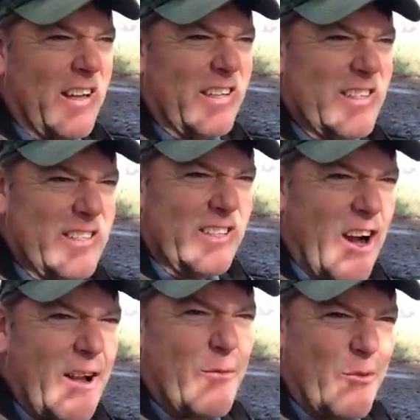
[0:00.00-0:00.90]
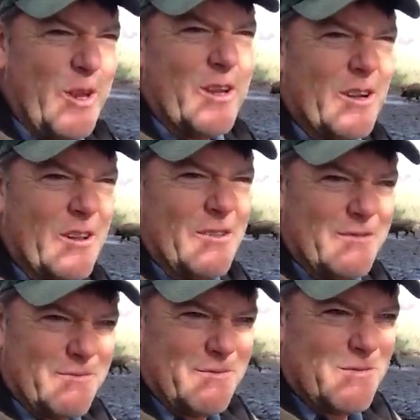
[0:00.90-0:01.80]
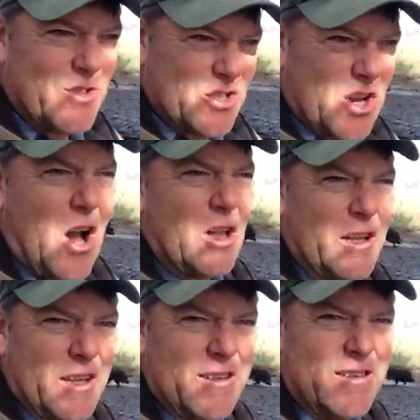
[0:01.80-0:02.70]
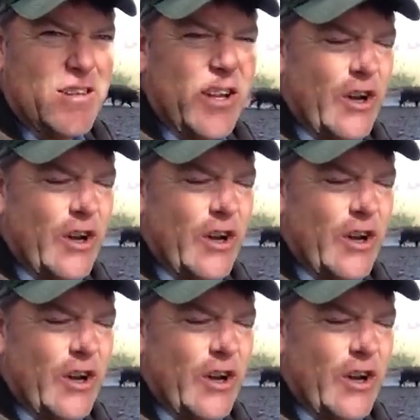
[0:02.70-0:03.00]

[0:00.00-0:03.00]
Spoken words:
it's not real solid, you